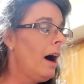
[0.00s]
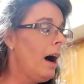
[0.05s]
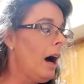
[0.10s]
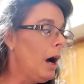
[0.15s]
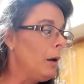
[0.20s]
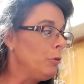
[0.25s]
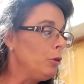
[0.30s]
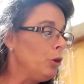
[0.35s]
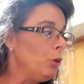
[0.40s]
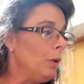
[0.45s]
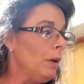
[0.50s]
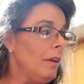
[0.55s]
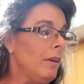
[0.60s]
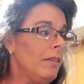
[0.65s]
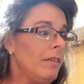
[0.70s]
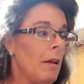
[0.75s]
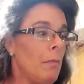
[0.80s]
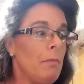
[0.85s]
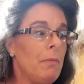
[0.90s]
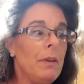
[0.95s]
I'm
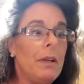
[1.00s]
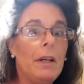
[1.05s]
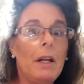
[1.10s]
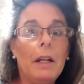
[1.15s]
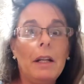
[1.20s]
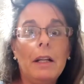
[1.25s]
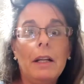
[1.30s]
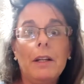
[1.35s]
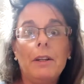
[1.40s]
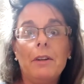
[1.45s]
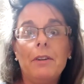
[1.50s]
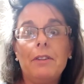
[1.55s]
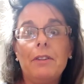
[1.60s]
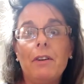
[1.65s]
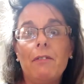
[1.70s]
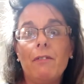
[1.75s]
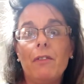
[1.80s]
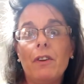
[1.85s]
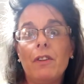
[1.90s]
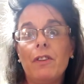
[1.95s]
doing something a little
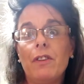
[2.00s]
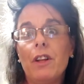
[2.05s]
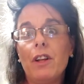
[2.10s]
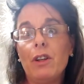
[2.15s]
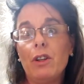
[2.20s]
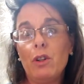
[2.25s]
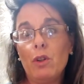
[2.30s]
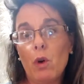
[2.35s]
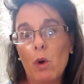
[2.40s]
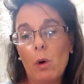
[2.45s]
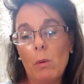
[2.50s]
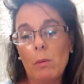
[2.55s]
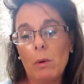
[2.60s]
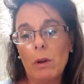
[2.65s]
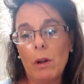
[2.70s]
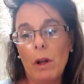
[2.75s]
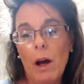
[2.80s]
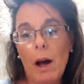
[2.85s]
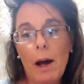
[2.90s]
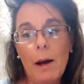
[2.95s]
different than normal